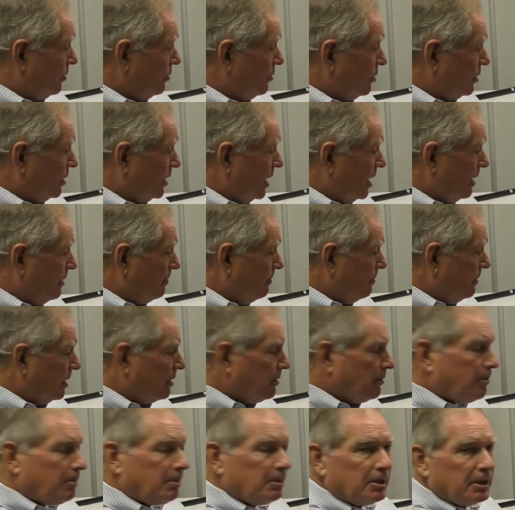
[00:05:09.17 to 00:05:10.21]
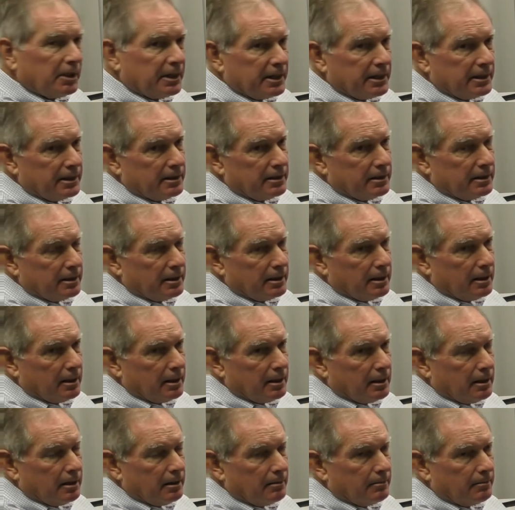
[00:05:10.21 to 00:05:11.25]
So that metal plate
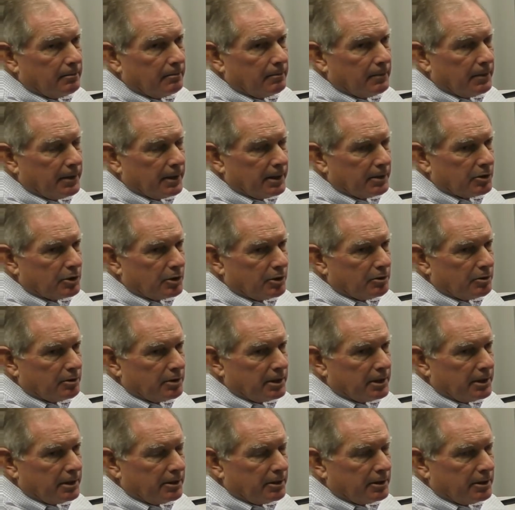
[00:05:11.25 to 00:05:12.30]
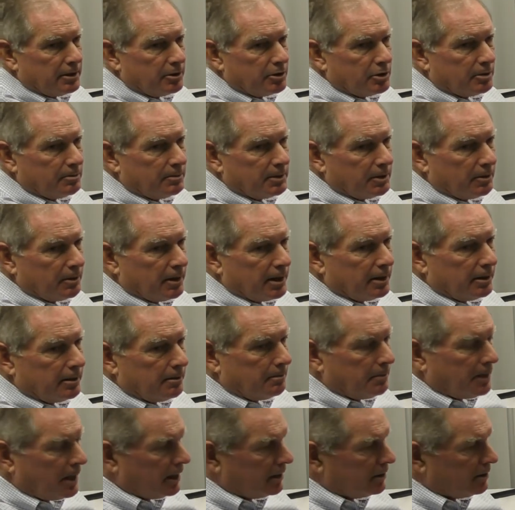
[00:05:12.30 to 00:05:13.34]
that's underneath needs to be grounded
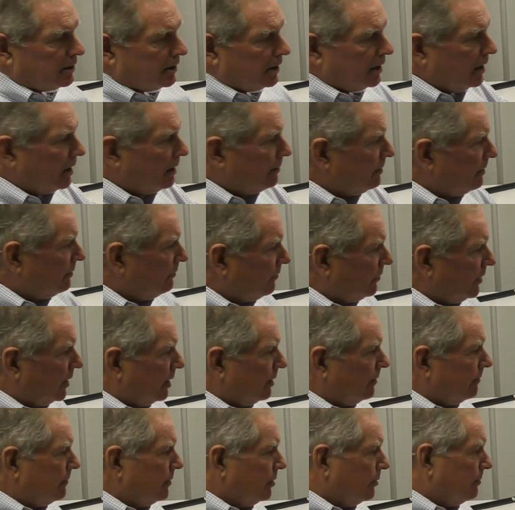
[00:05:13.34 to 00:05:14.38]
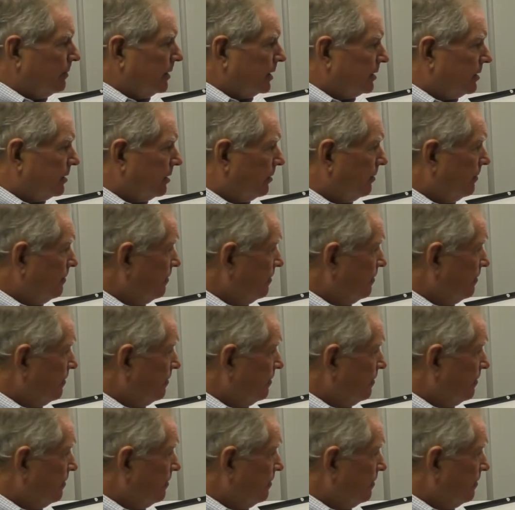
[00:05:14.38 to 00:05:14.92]
back to the amplifier. No big deal.